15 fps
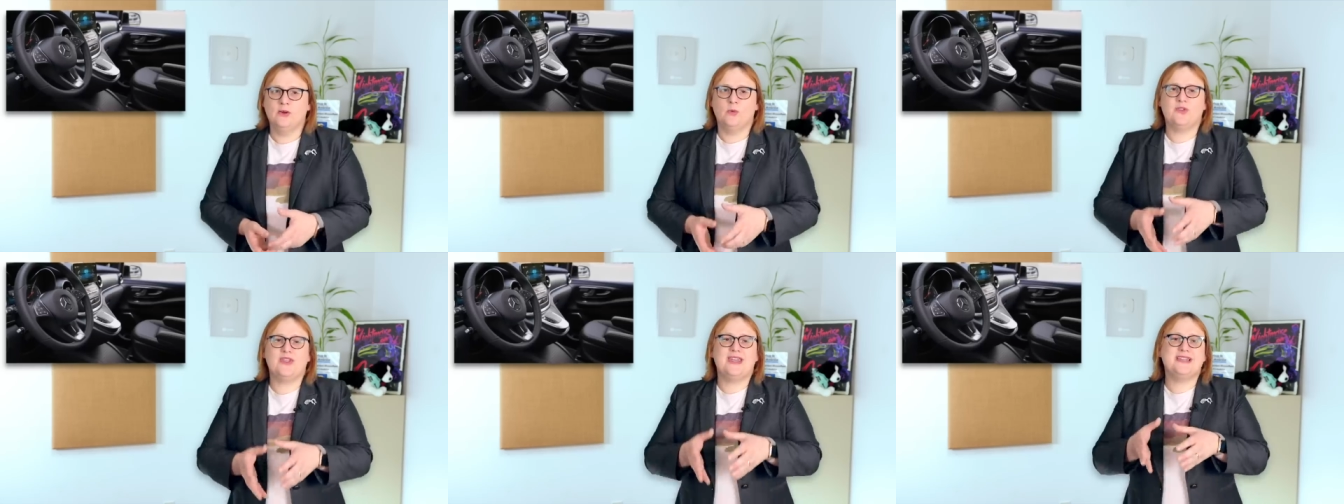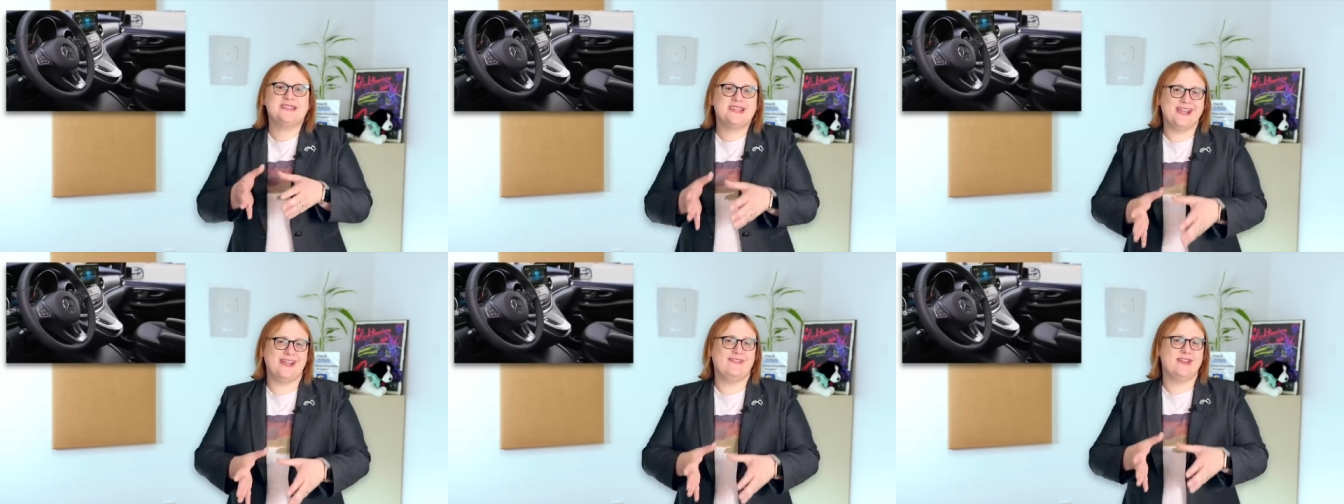with an
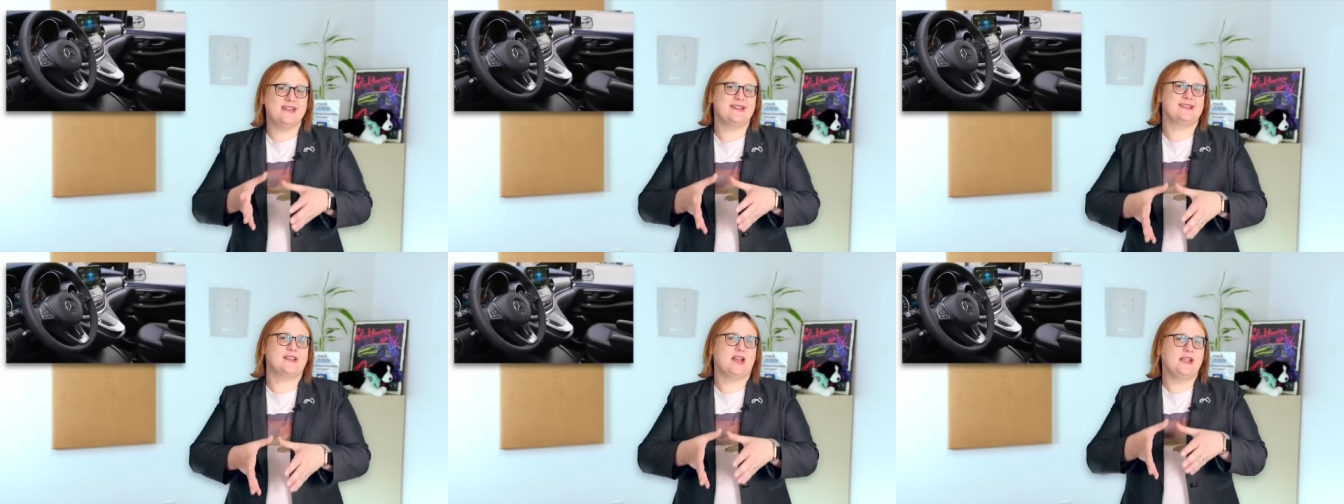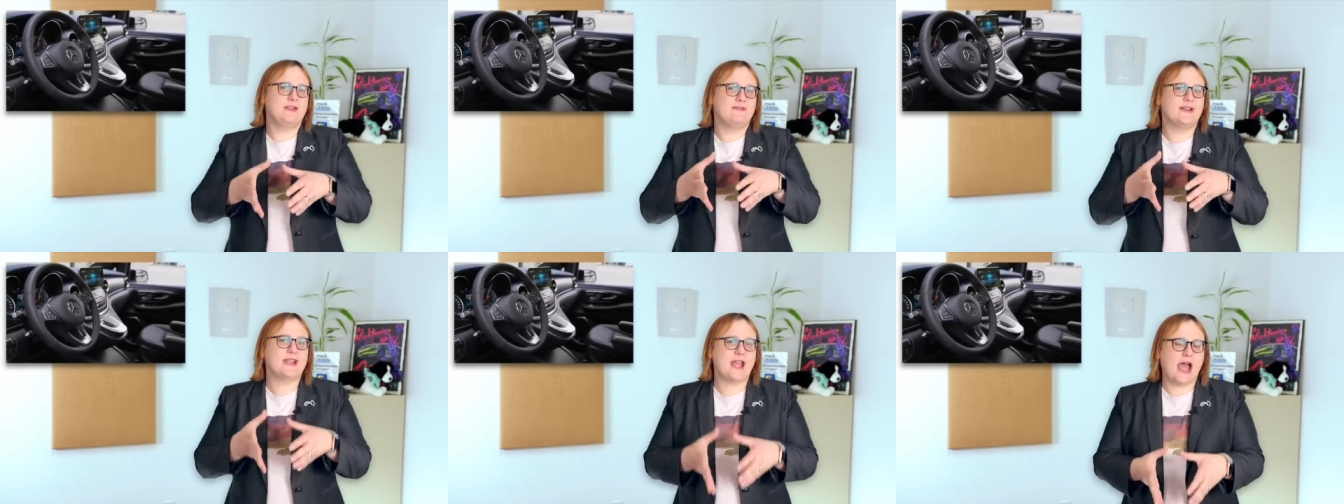interior designed
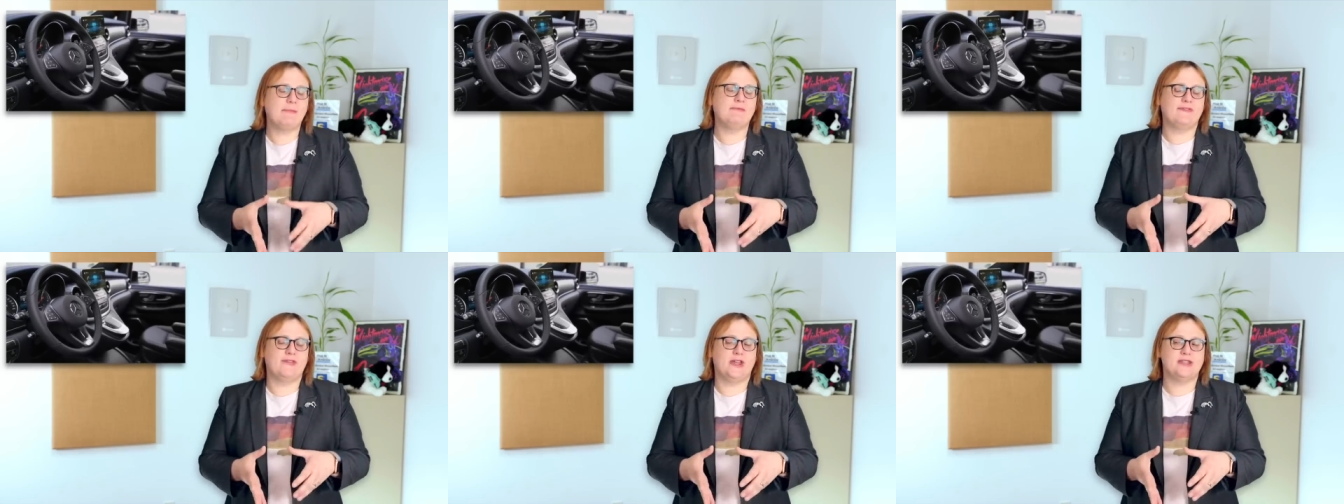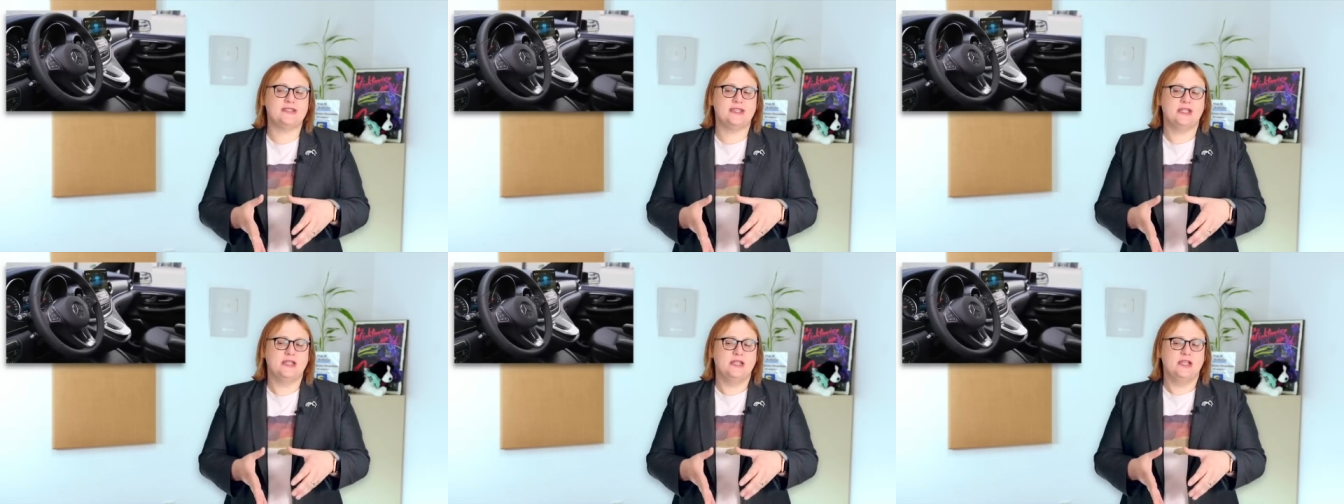for
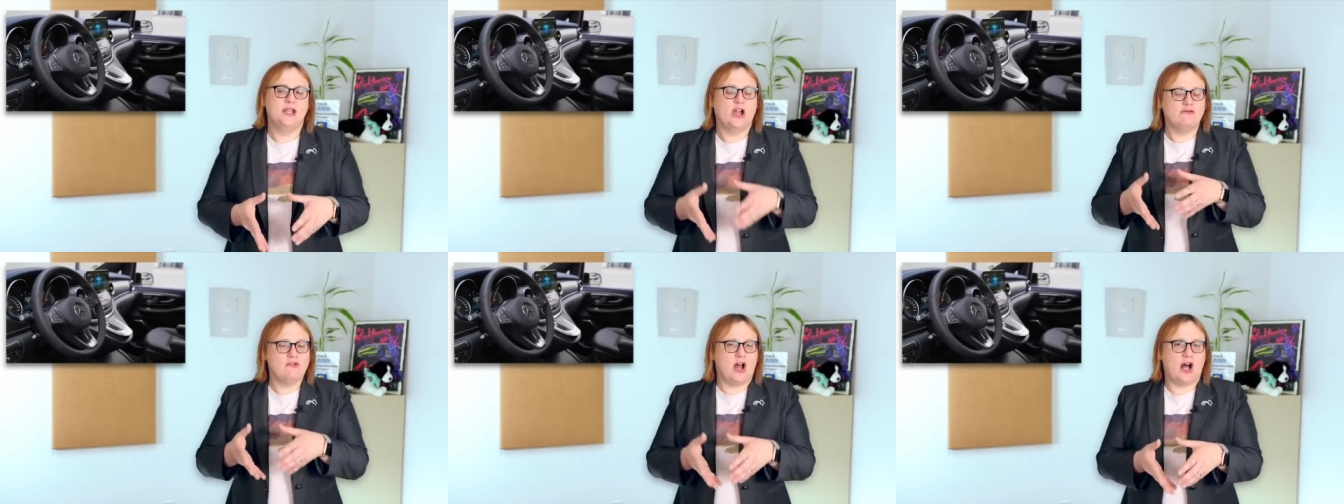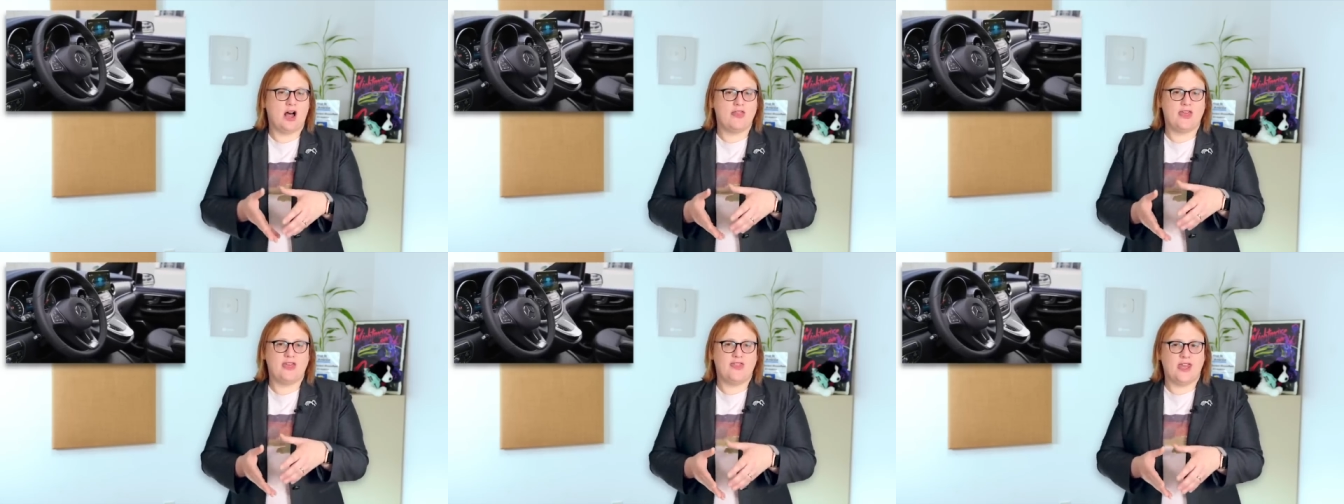comfort
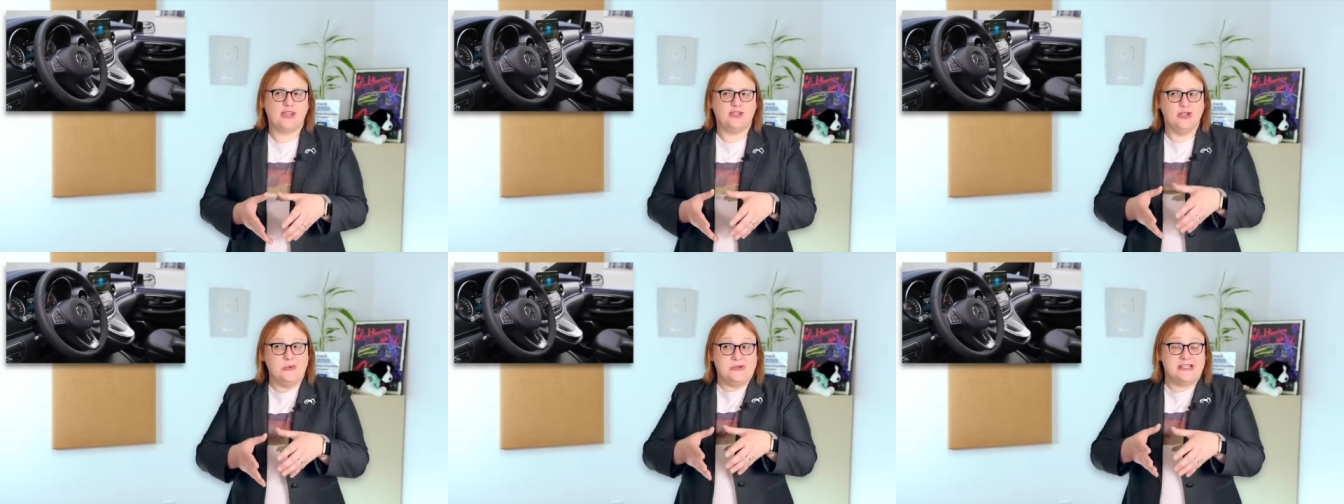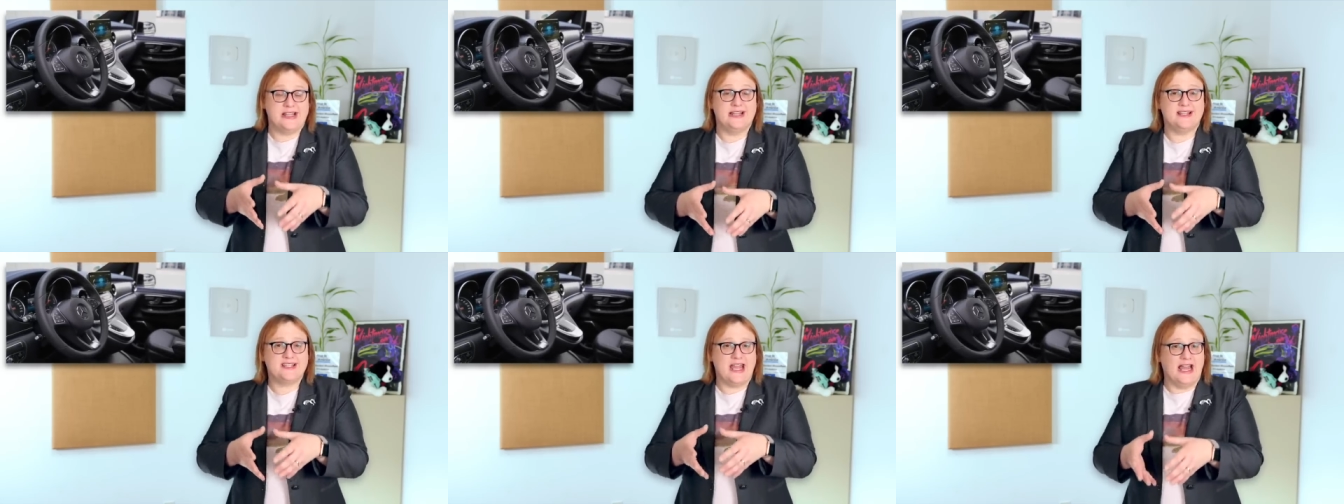rather than
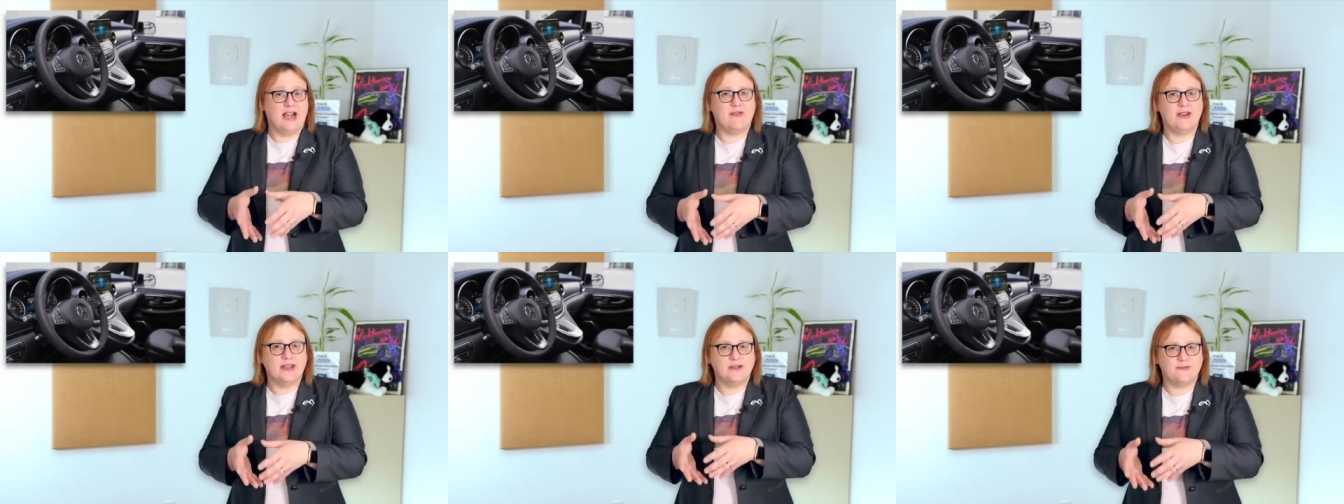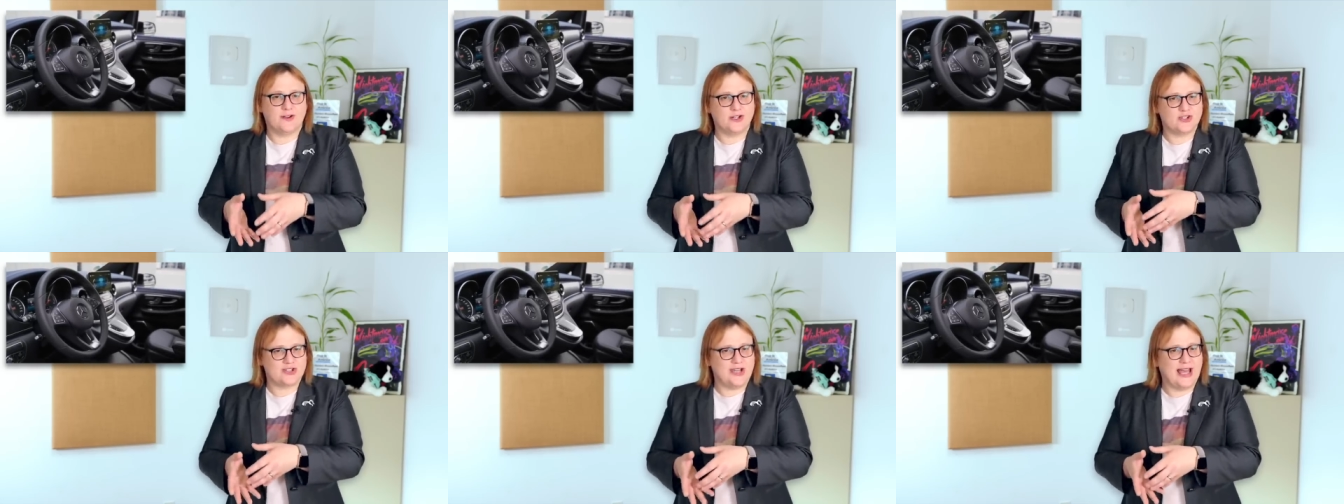utilitarian
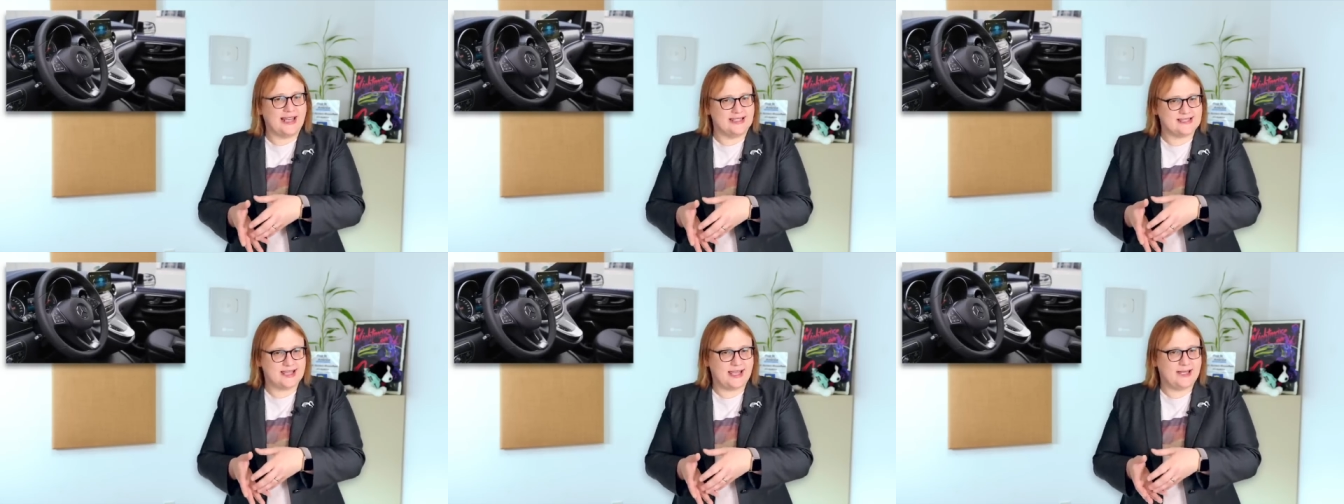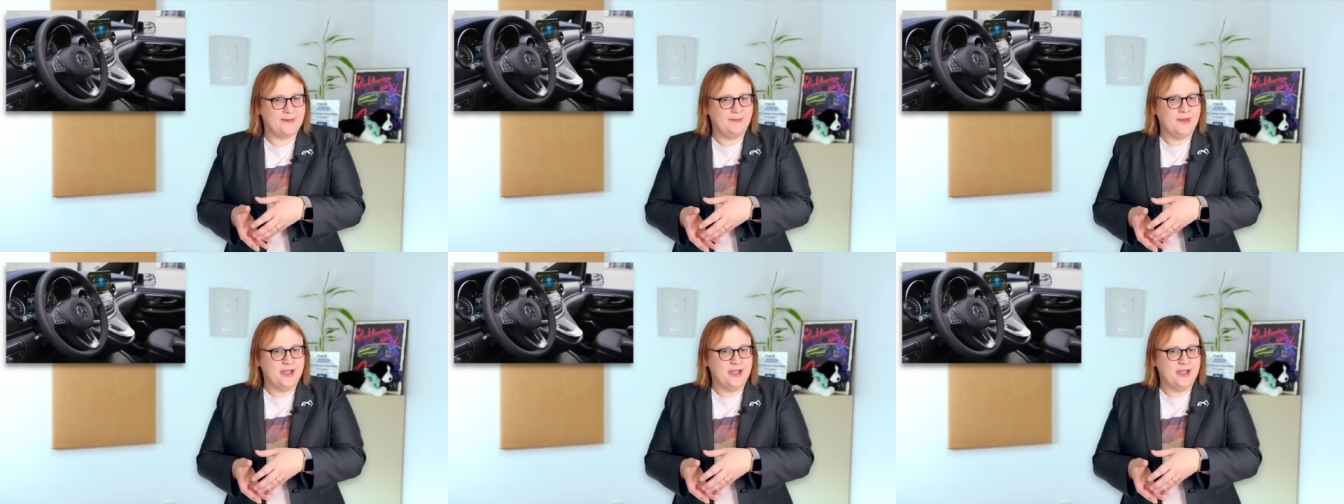functionality.